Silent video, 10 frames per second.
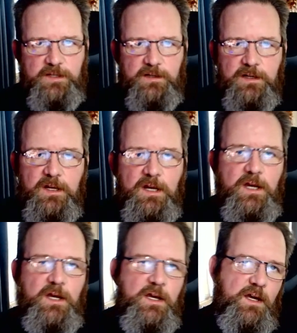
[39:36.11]
there.
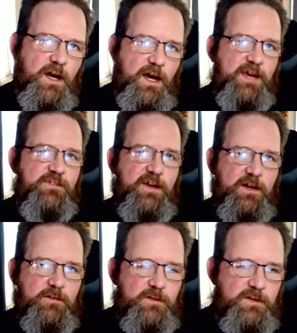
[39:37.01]
I
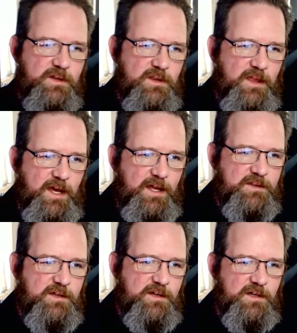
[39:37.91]
found that